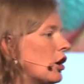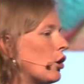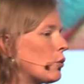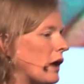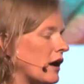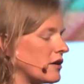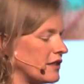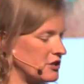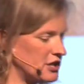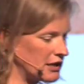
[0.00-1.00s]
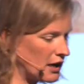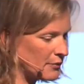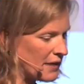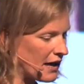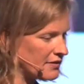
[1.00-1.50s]
where there's a young
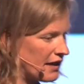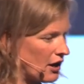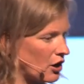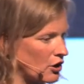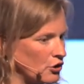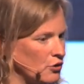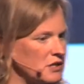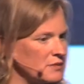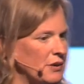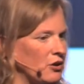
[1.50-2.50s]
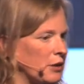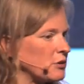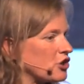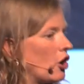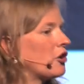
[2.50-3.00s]
man there who is building
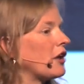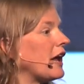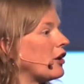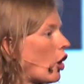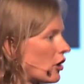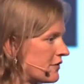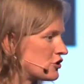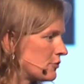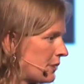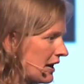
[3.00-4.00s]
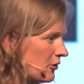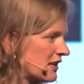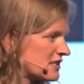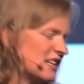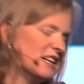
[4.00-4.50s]
what's called an artificial
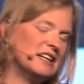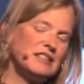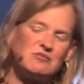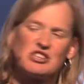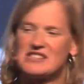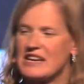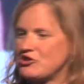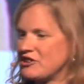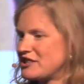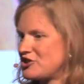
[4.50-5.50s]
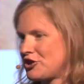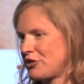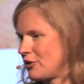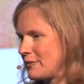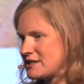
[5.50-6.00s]
pancreas. essentially, it's just a
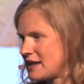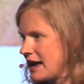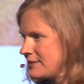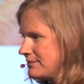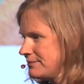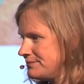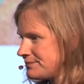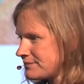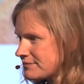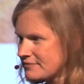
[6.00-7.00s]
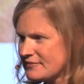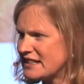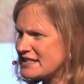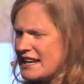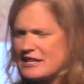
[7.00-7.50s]
thermostat.
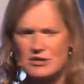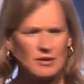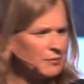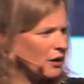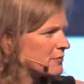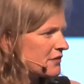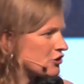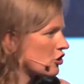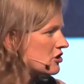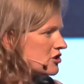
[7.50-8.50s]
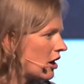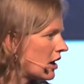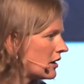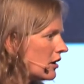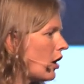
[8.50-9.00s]
It's an insulin pump that turns
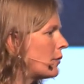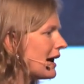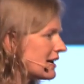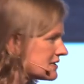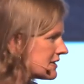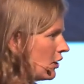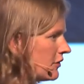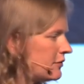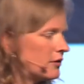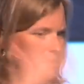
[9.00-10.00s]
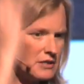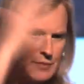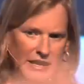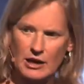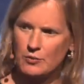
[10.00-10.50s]
on all by itself
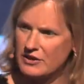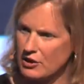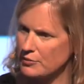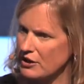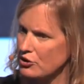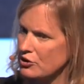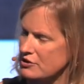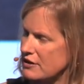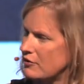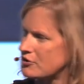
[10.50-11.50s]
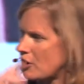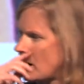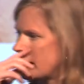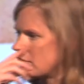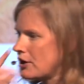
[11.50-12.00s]
depending on whether your blood glucose levels are
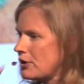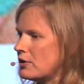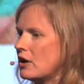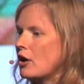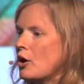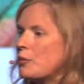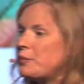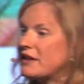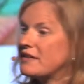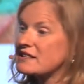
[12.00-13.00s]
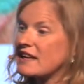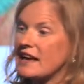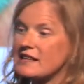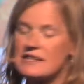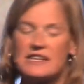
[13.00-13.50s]
high or low. But in this
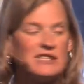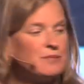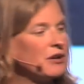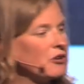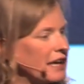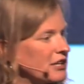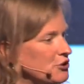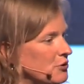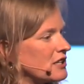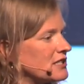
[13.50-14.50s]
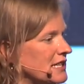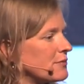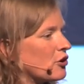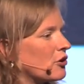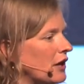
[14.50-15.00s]
case, he's building into it a deep
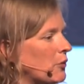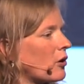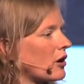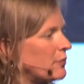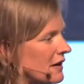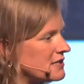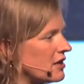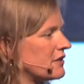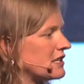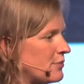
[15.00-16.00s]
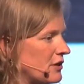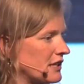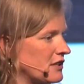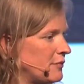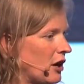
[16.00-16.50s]
neural network based on these
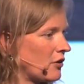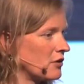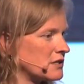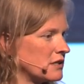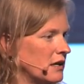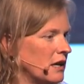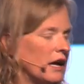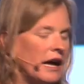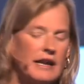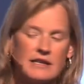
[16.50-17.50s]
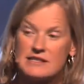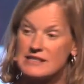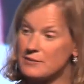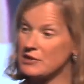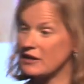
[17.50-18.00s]
predictive models. And in
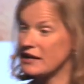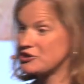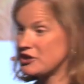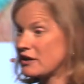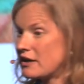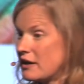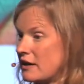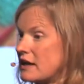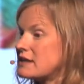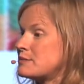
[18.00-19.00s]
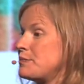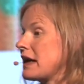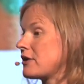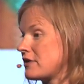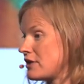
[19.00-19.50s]
simulation, it's
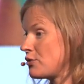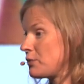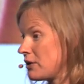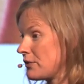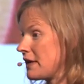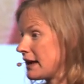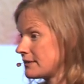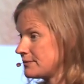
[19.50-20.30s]
better than the real thing.